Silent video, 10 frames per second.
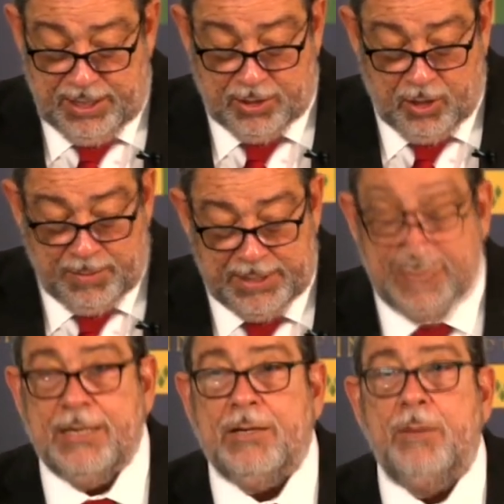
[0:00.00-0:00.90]

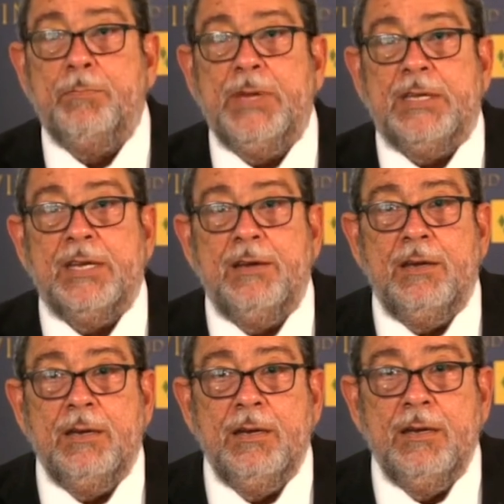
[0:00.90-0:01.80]
accommodate
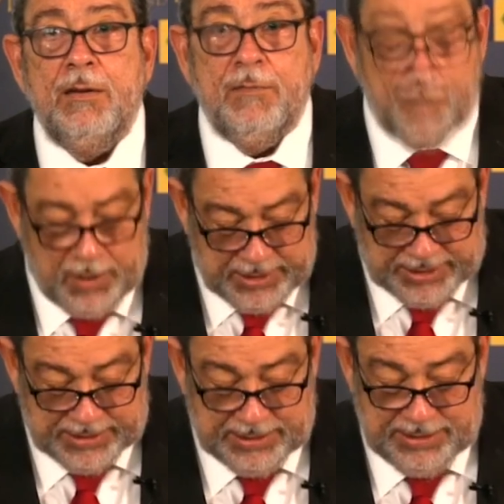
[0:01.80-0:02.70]
competing
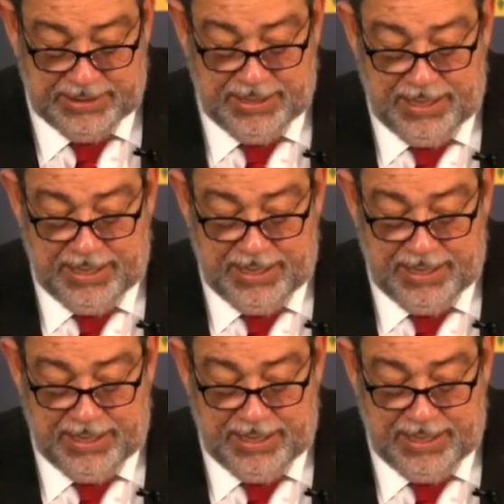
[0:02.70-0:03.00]
voices,